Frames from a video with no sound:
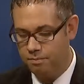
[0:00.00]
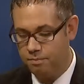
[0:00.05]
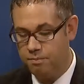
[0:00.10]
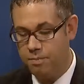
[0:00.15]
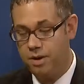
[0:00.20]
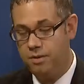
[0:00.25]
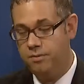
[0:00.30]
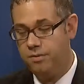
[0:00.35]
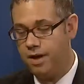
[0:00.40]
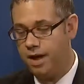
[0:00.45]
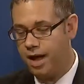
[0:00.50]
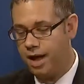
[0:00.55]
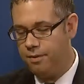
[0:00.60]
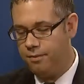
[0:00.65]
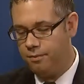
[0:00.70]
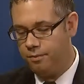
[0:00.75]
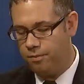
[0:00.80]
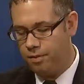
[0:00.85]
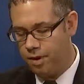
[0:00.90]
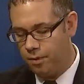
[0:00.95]
But
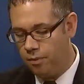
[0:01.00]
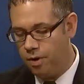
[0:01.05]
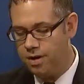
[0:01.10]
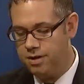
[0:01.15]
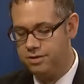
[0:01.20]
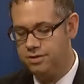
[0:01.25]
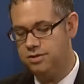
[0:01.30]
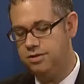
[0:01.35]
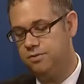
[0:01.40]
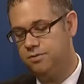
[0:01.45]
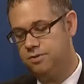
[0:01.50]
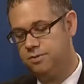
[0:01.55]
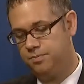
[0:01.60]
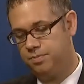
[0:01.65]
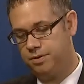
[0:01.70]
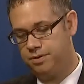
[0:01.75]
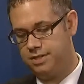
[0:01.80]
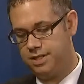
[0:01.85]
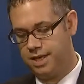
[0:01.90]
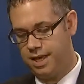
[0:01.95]
what I wanted to do was
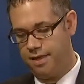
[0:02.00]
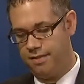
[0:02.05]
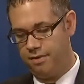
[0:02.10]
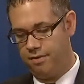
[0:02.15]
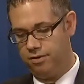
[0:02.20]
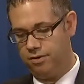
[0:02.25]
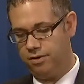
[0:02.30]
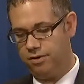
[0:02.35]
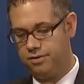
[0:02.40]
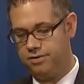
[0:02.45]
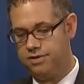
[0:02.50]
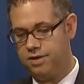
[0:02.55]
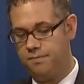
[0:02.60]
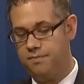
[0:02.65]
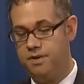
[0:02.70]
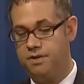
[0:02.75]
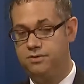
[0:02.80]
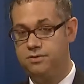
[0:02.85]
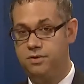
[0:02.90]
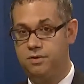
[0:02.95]
put together a little
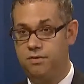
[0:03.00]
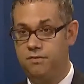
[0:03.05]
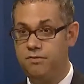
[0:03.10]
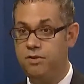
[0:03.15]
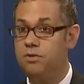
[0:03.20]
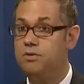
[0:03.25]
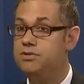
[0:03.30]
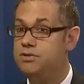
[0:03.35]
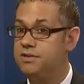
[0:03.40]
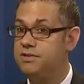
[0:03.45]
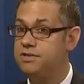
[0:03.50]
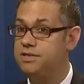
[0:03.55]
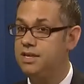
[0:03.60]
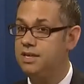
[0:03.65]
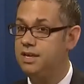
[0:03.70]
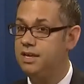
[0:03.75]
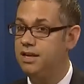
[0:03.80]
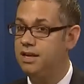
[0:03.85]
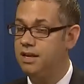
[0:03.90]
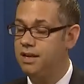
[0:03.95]
something so the viewers could
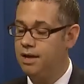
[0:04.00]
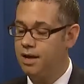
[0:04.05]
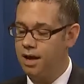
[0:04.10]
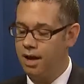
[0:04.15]
see,